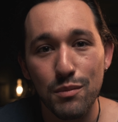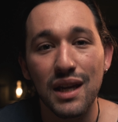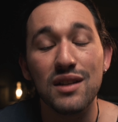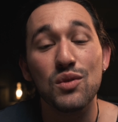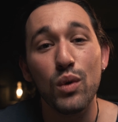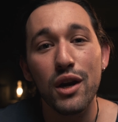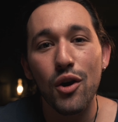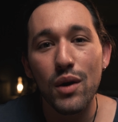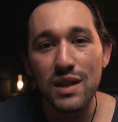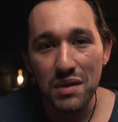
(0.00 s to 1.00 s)
because we are
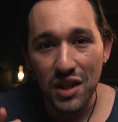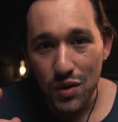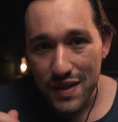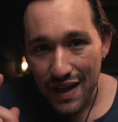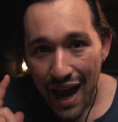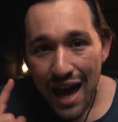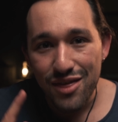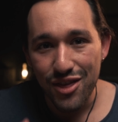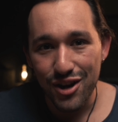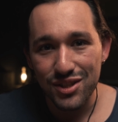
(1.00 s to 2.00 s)
going to be using
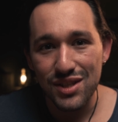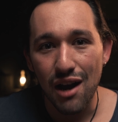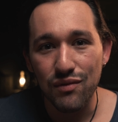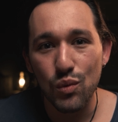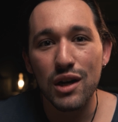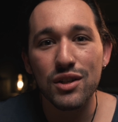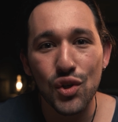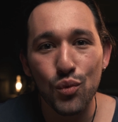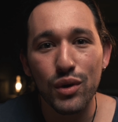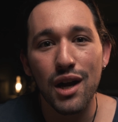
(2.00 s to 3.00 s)
their software
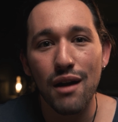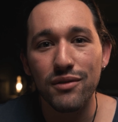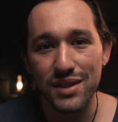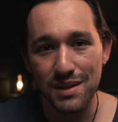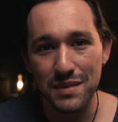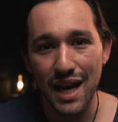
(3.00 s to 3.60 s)
to recover some